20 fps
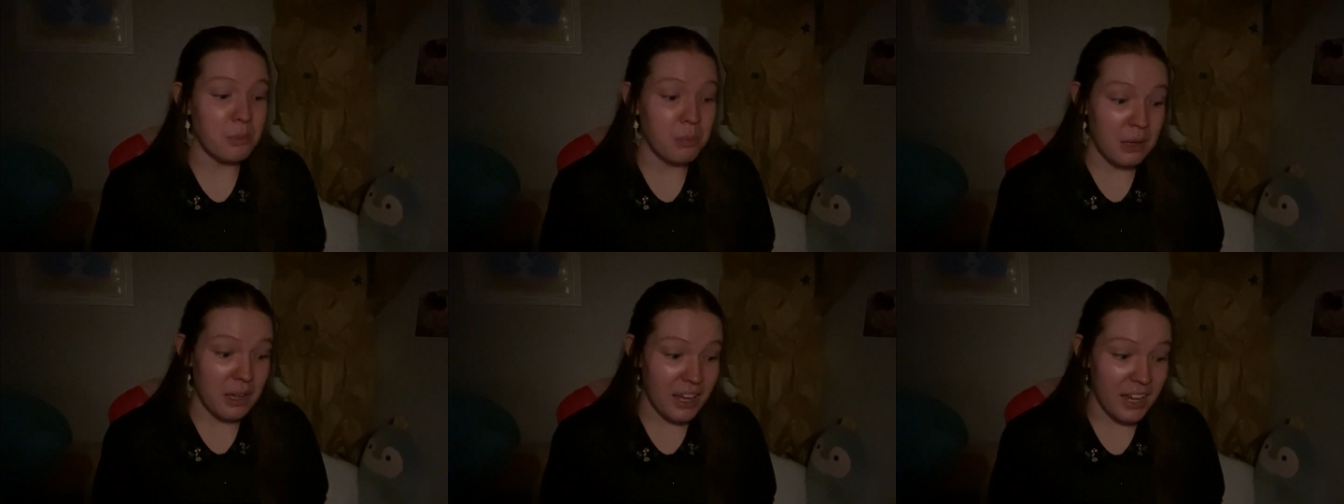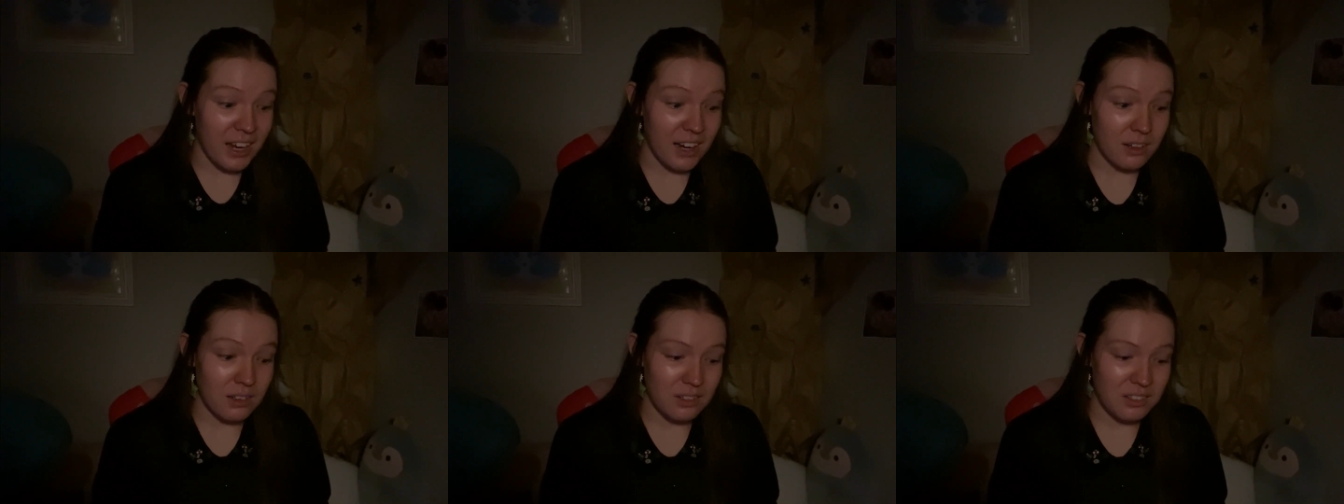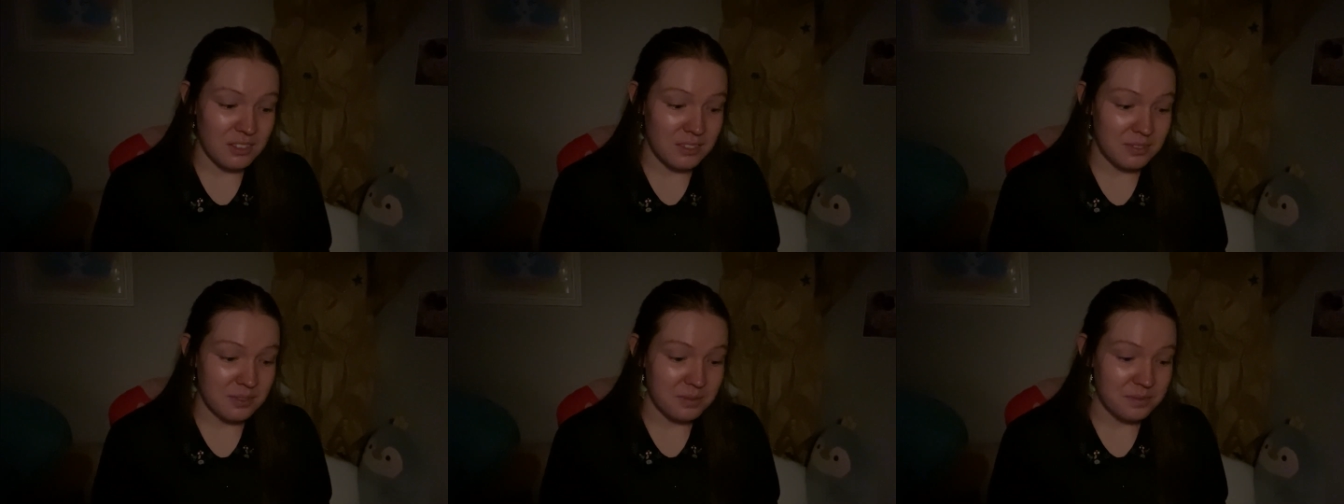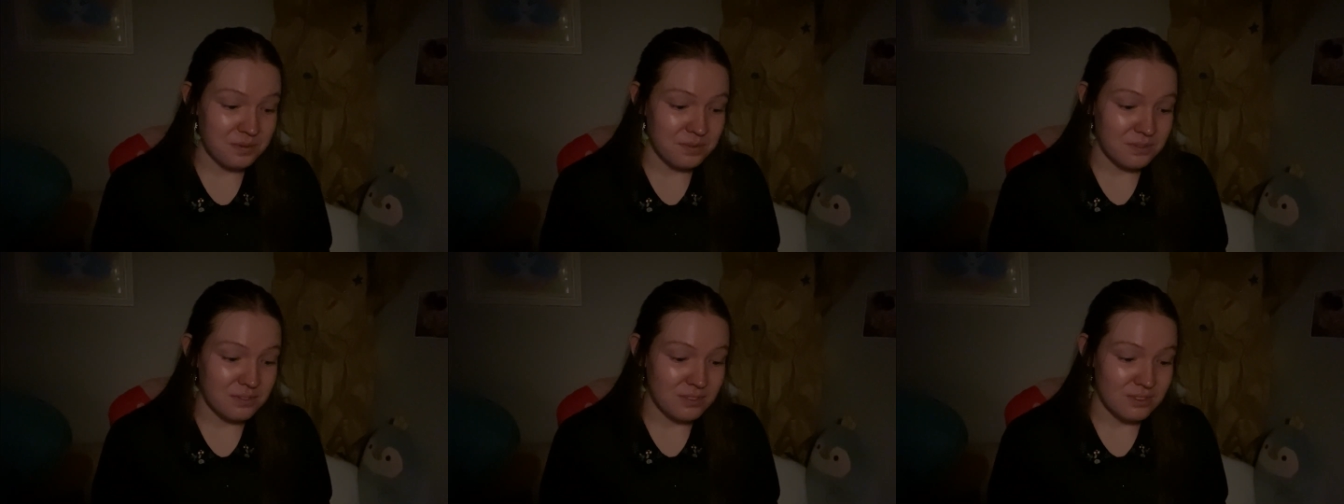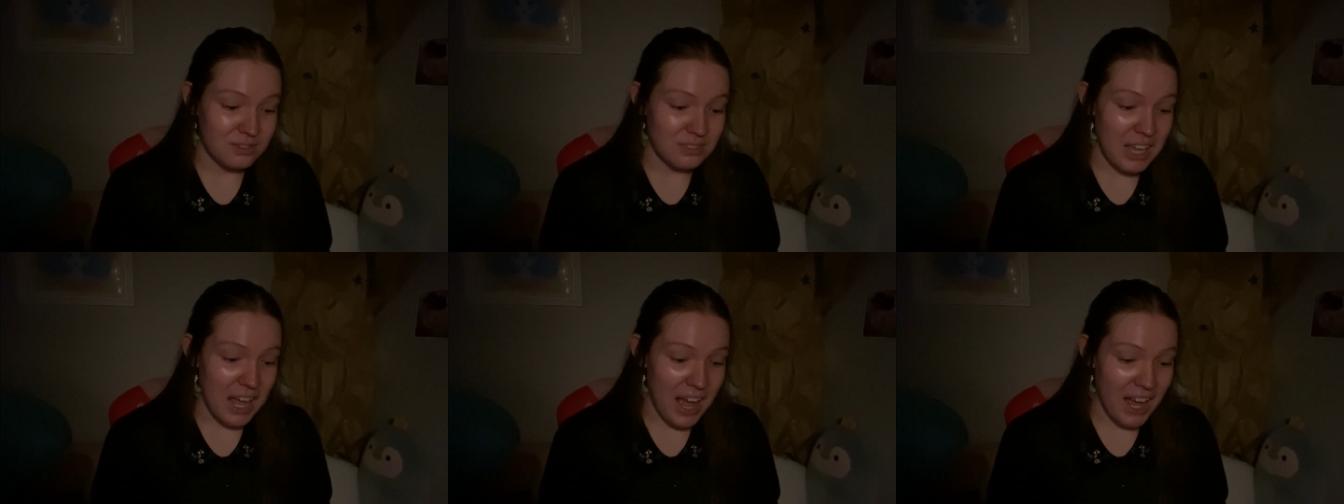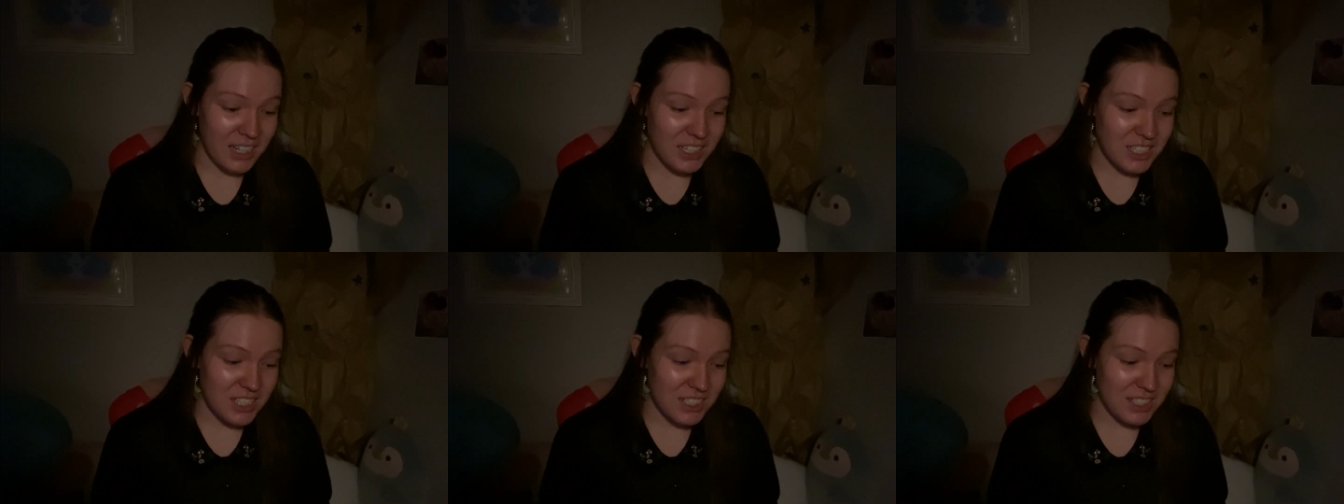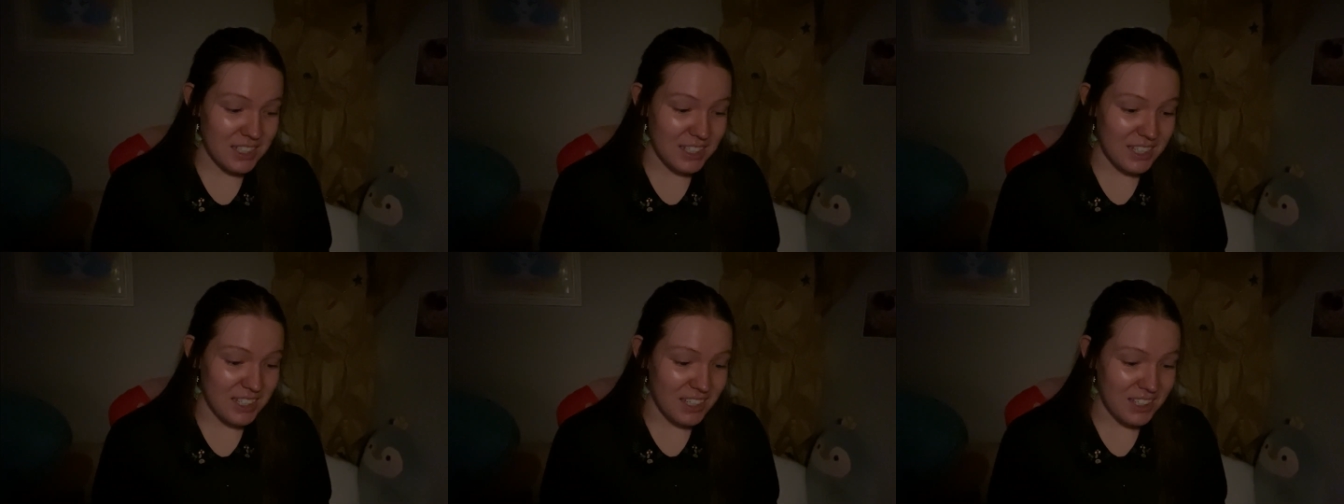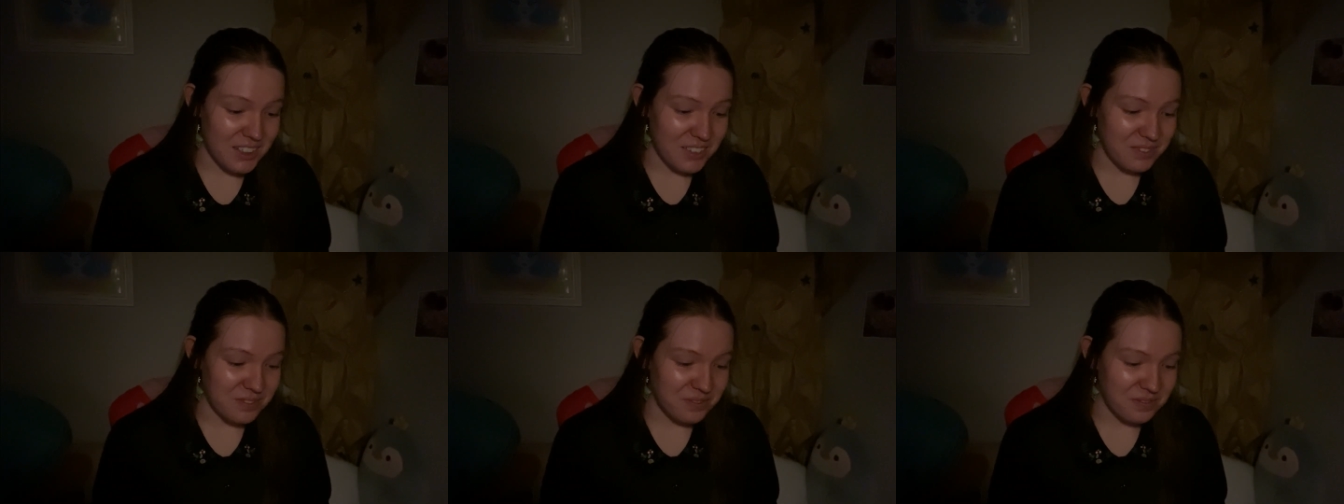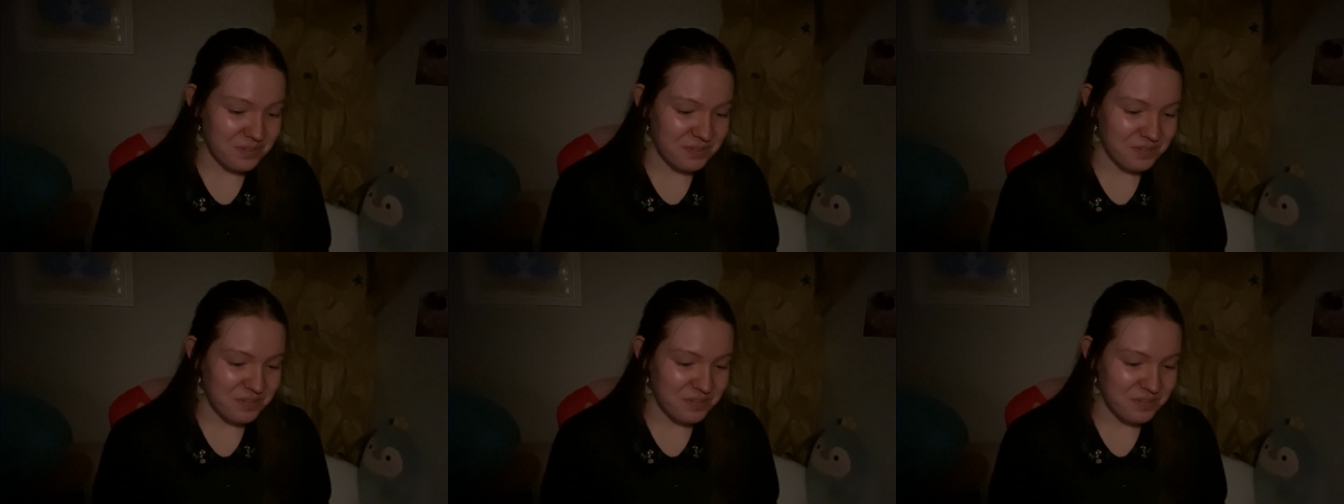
But actually,